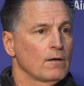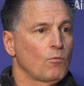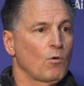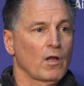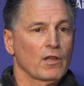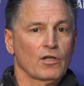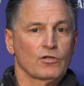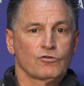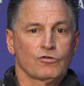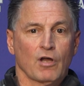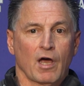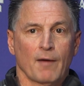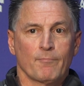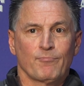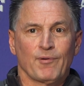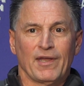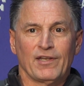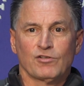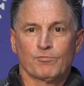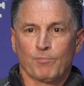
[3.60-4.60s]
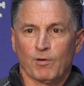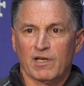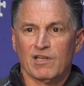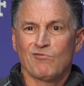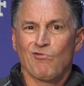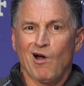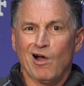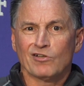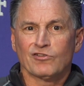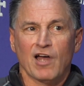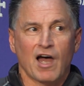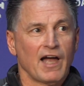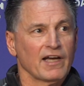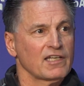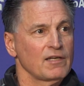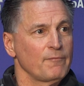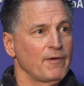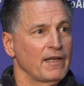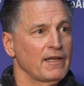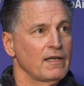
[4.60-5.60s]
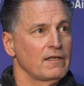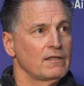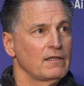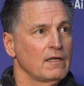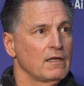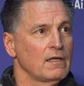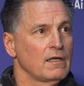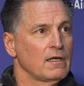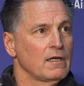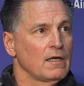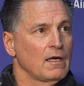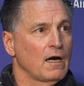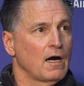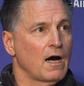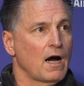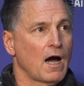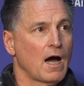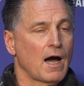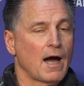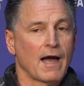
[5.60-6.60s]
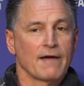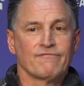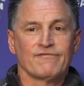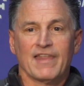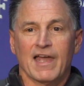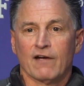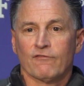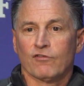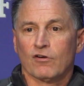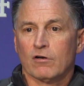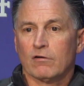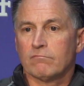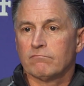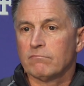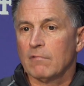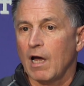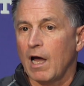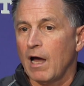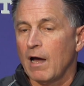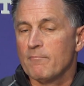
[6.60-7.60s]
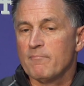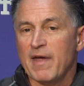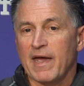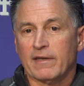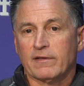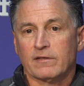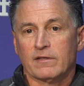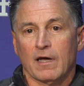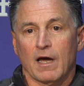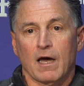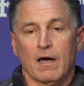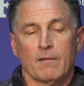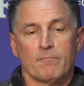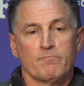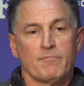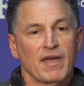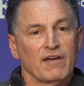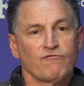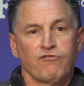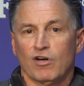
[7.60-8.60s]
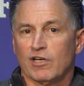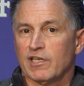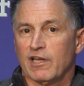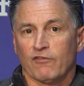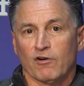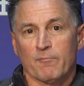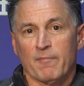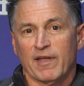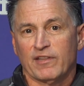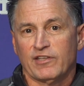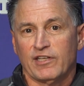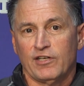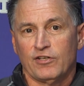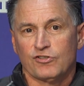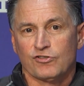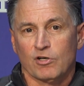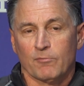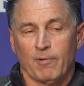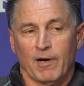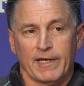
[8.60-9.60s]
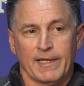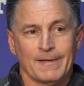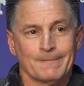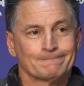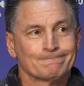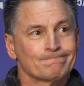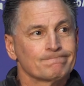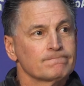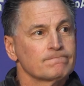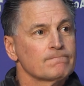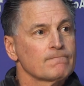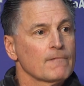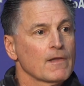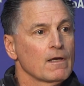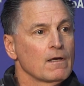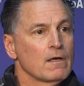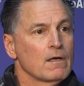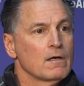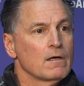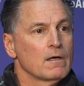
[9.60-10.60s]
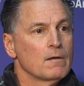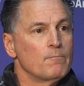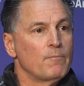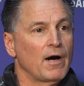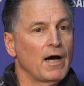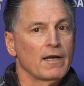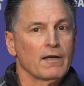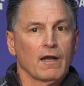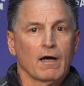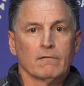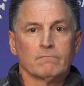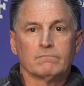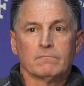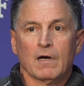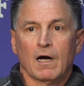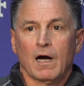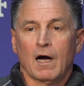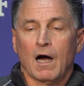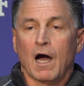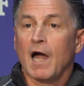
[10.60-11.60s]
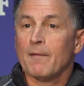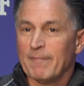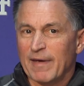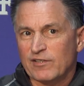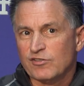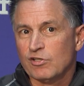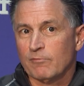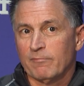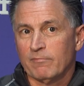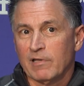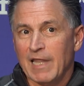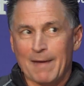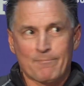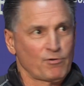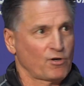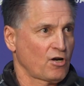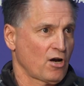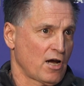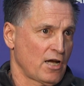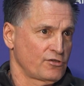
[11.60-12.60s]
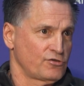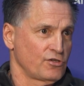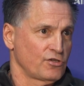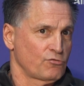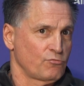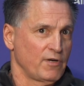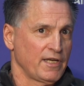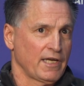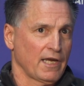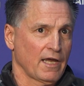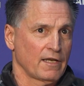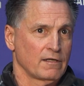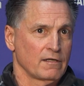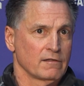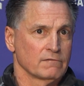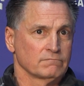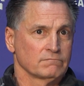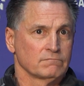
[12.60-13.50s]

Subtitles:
Well, it's pretty well documented. I've never met Bigfoot, never met the Easter Bunny, but I met some leprechauns this weekend.